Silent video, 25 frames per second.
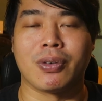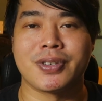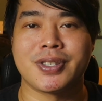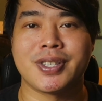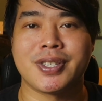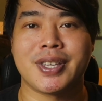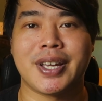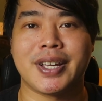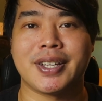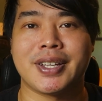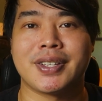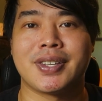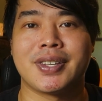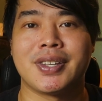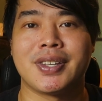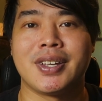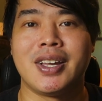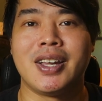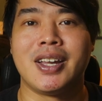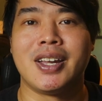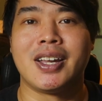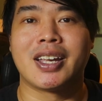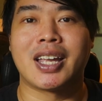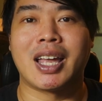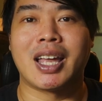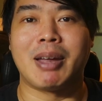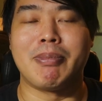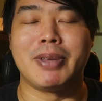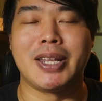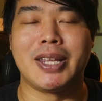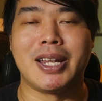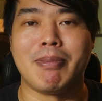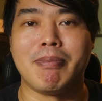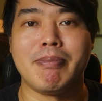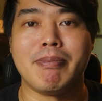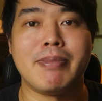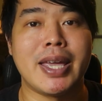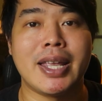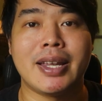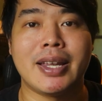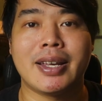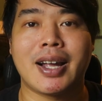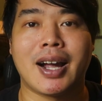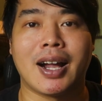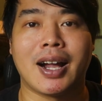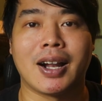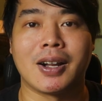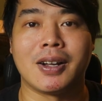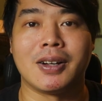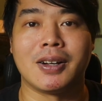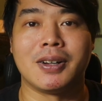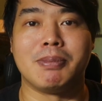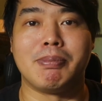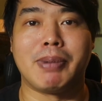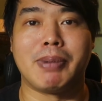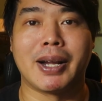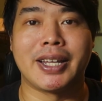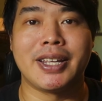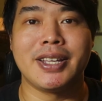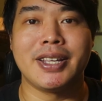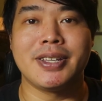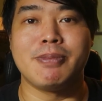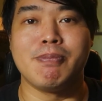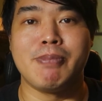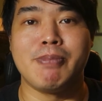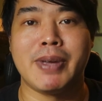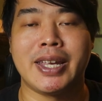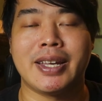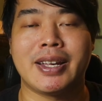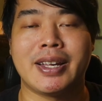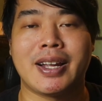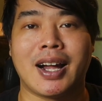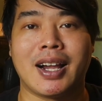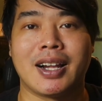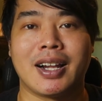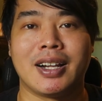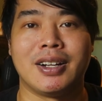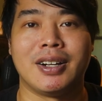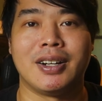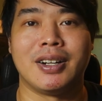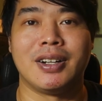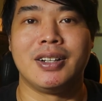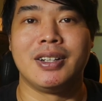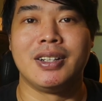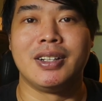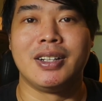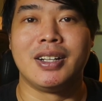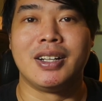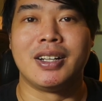of 6 can be the main color, but this main color